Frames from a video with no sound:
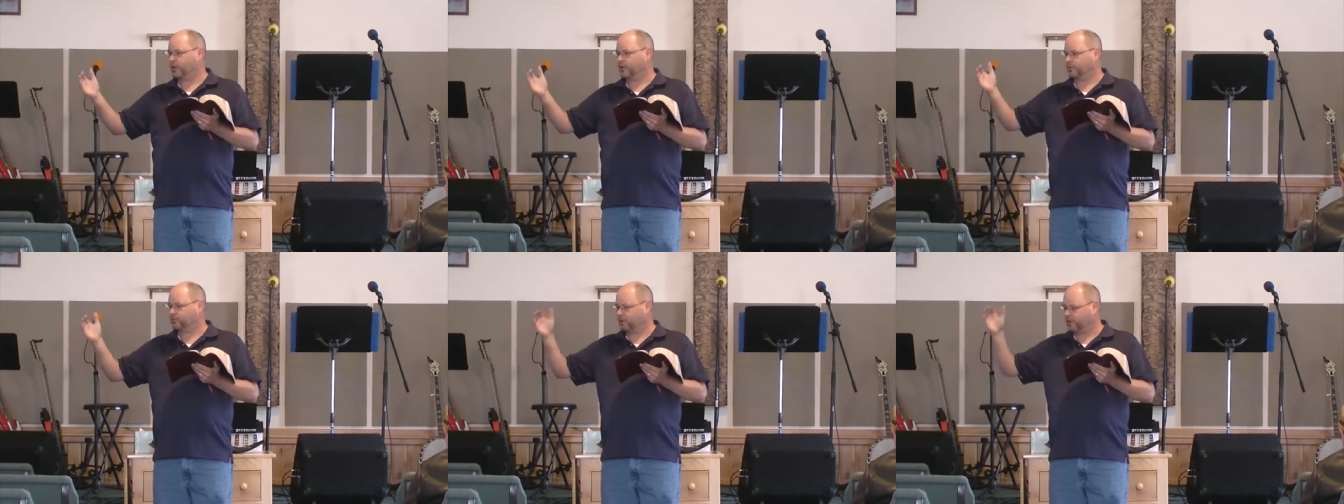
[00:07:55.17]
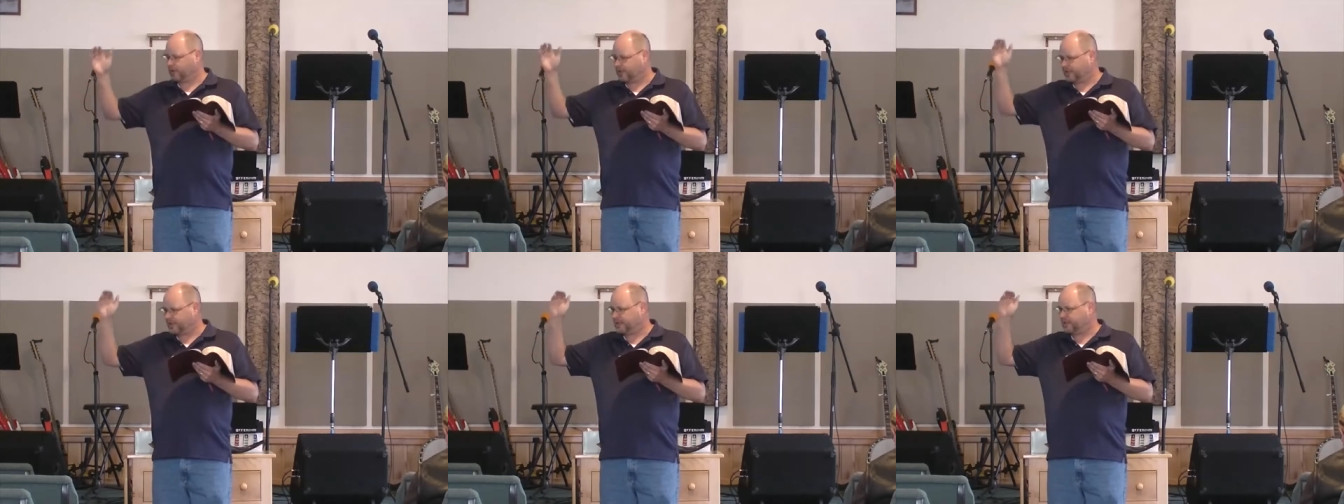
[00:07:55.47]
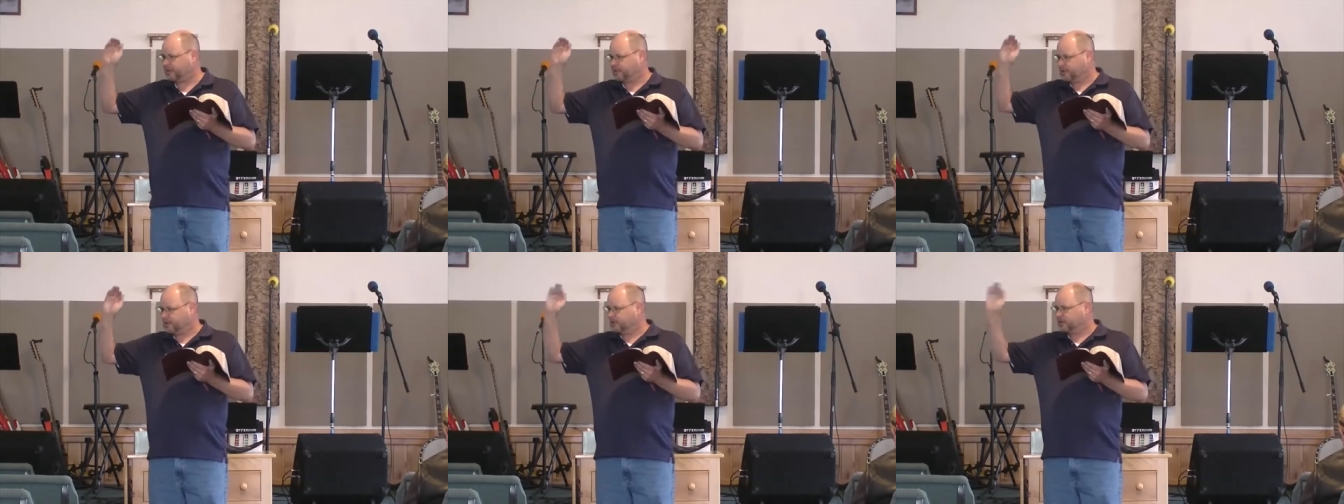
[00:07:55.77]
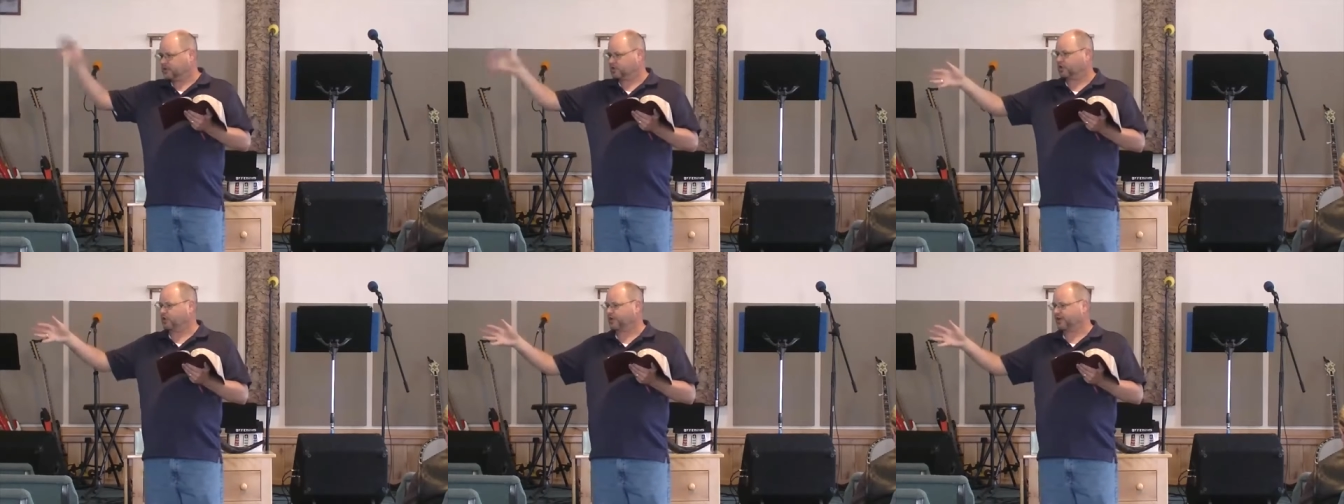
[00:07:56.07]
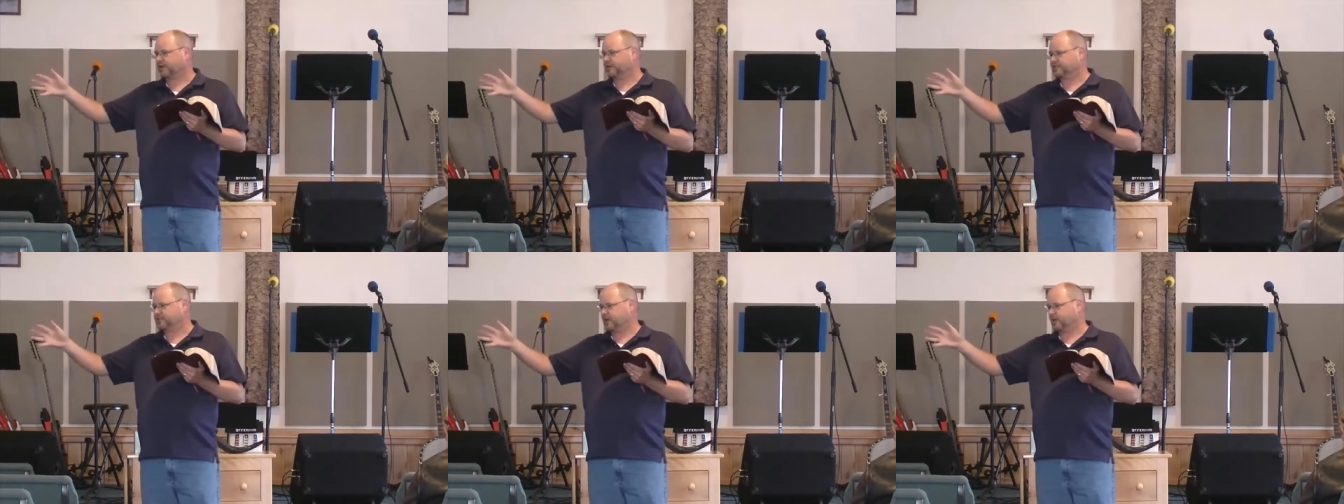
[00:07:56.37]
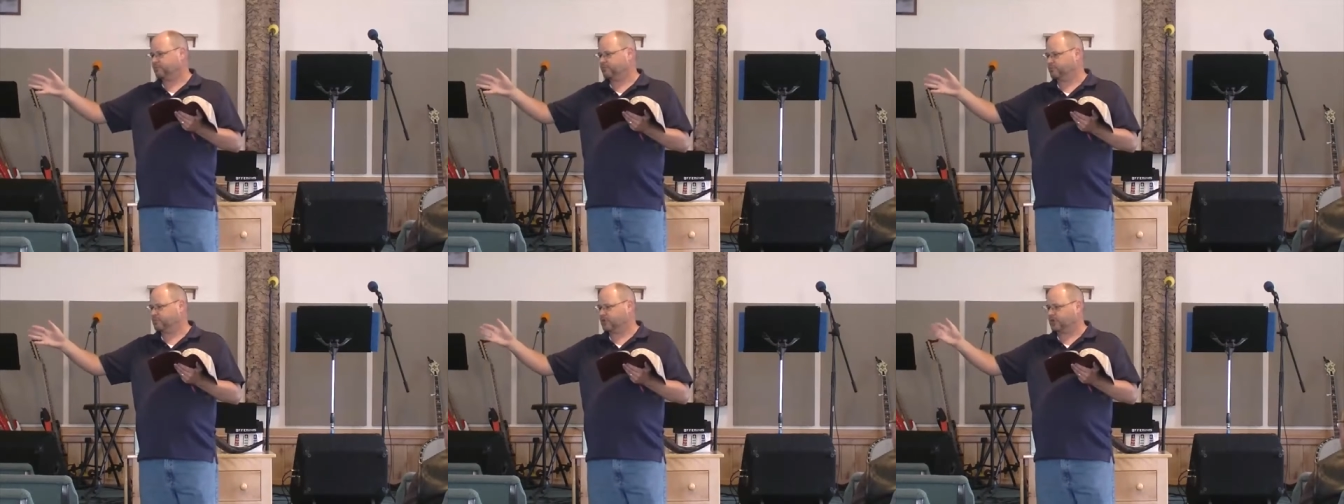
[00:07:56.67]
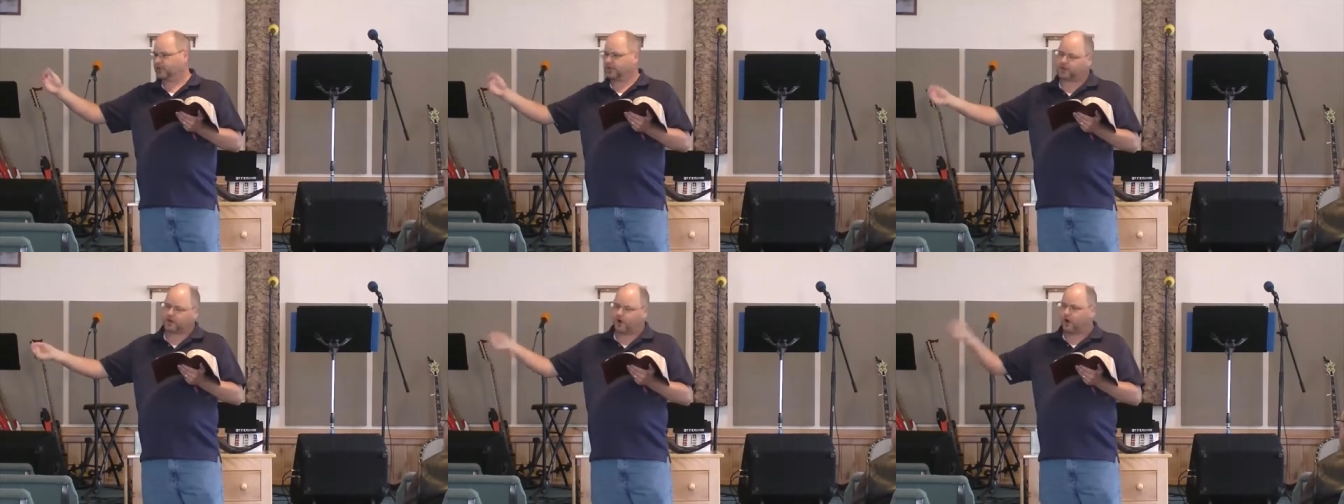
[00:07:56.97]
And when he is looking at something
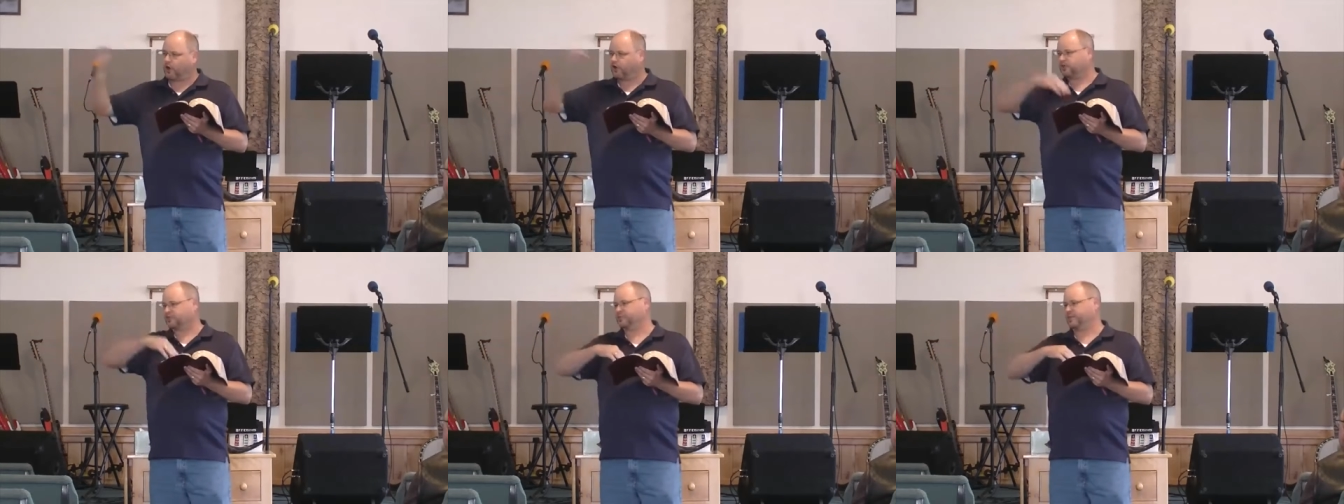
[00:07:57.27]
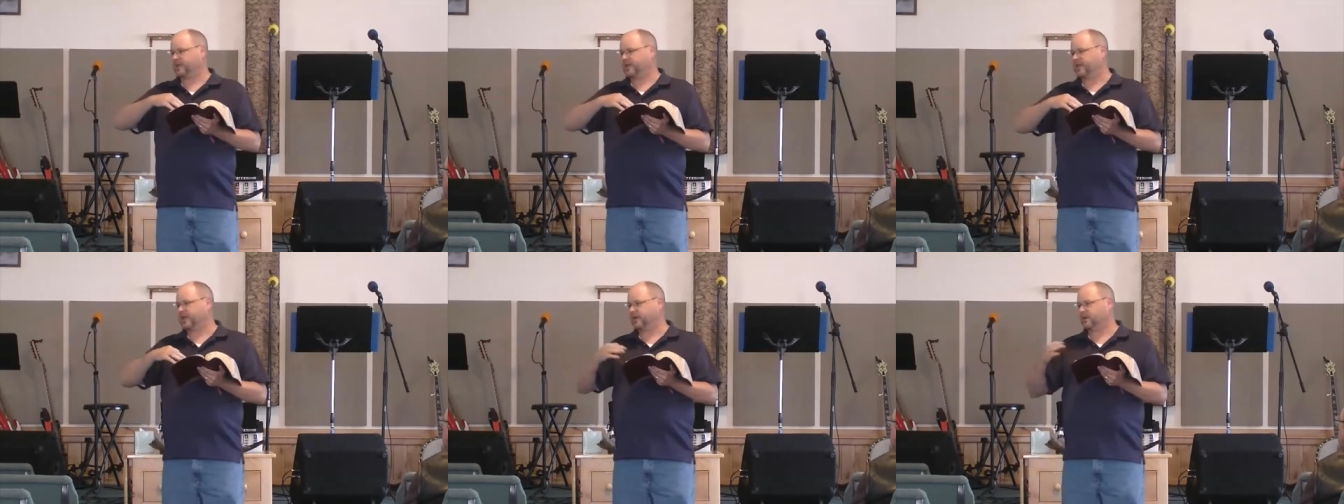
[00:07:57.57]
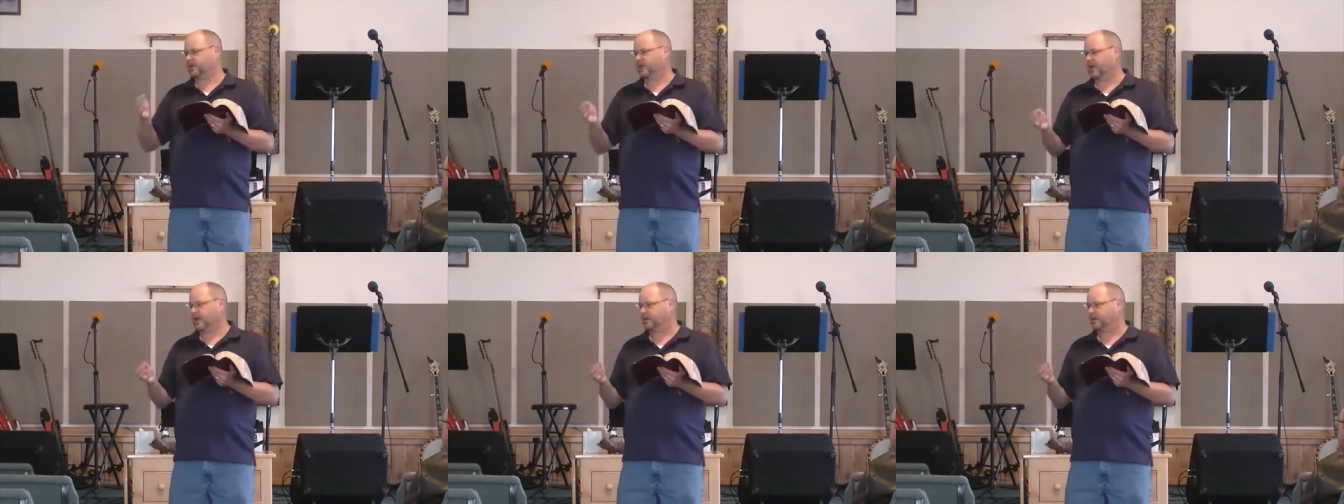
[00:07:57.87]
and he calls me, and,